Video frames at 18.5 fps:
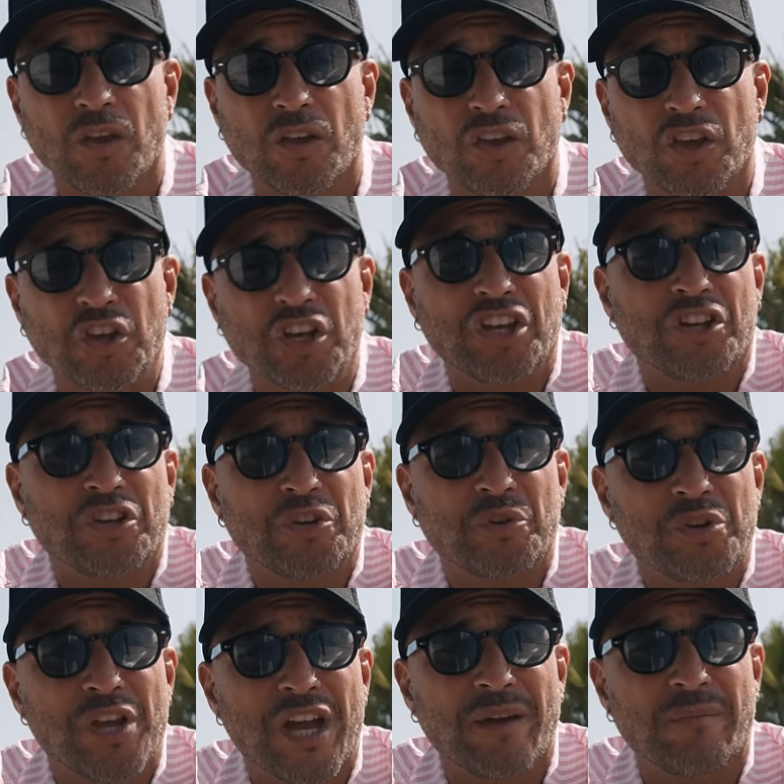You need a
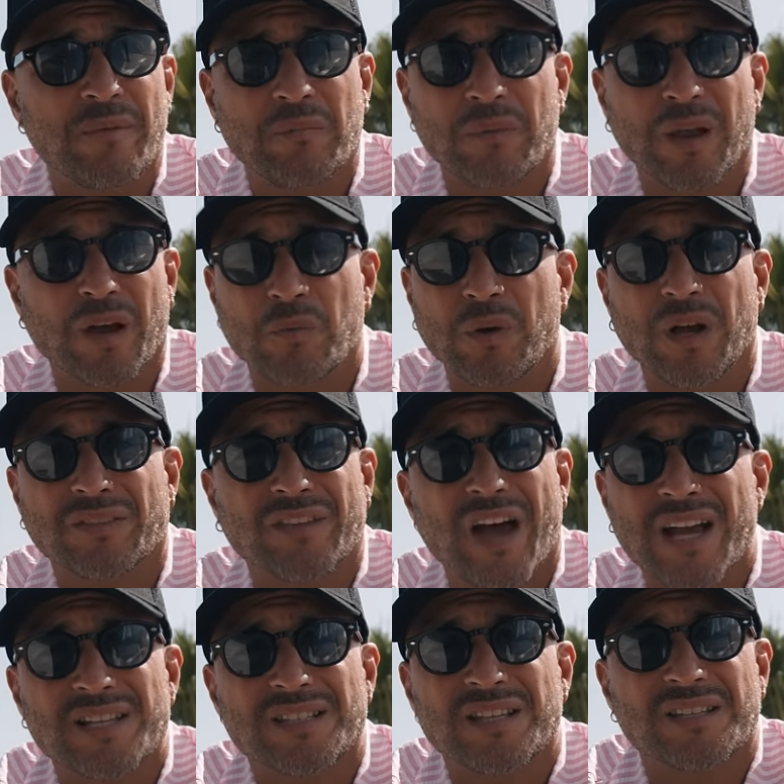new name. I'm like, well,
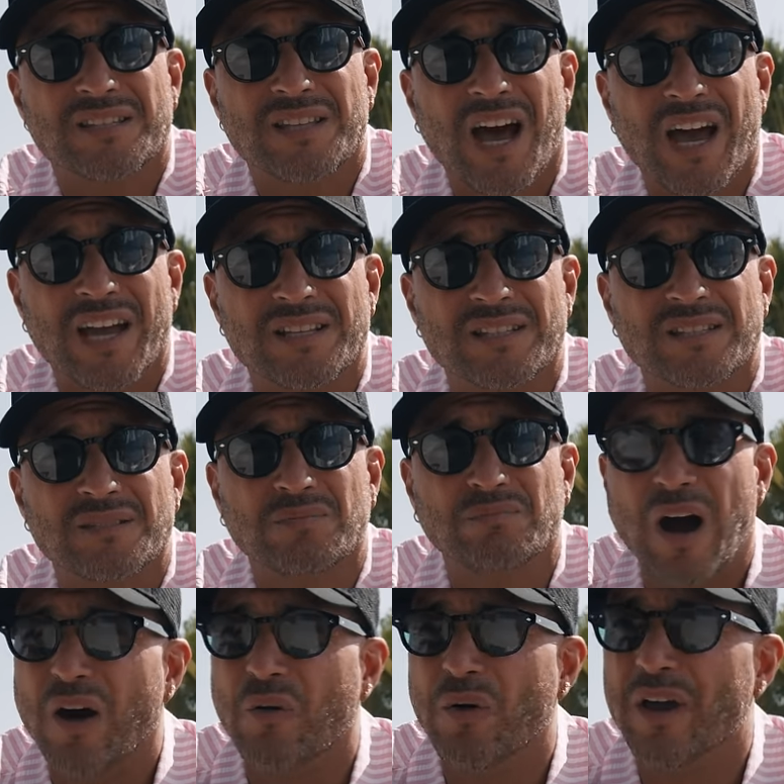Dice is Dice.
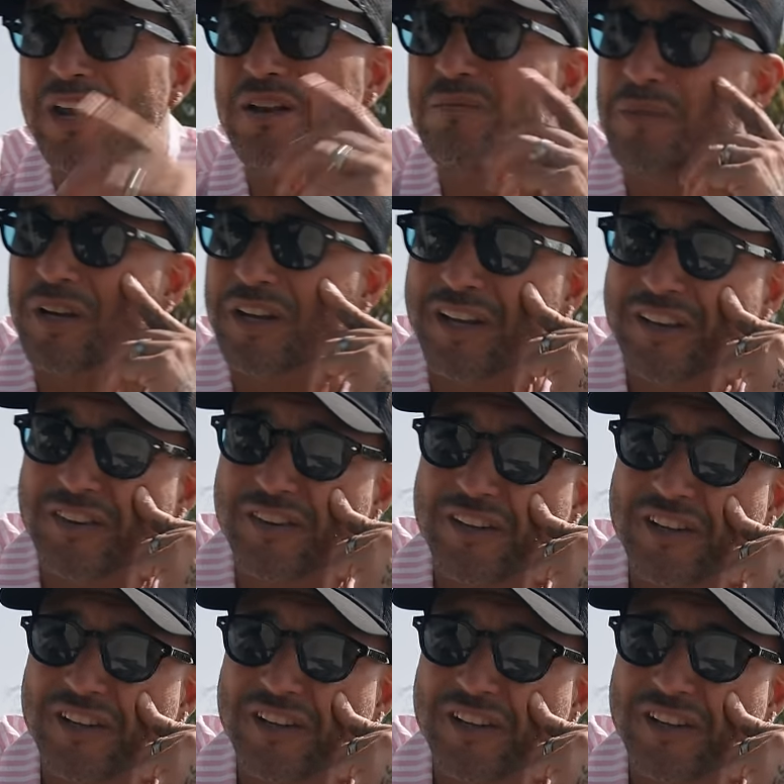Wow, wait a minute.